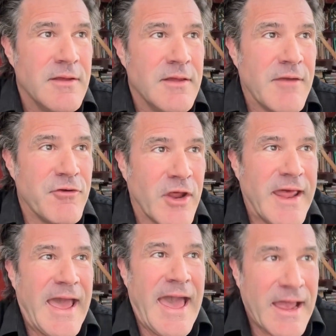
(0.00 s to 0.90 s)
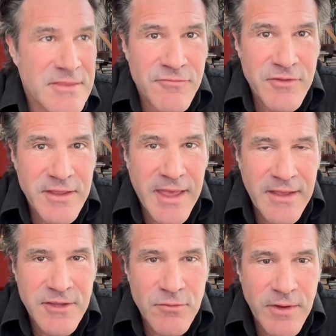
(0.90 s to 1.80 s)
if you're not actively
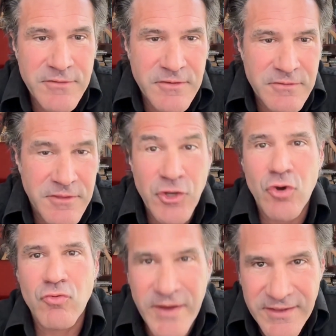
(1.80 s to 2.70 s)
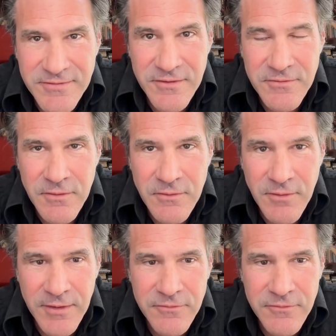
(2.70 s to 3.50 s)
anti-racist, then you're a racist, right?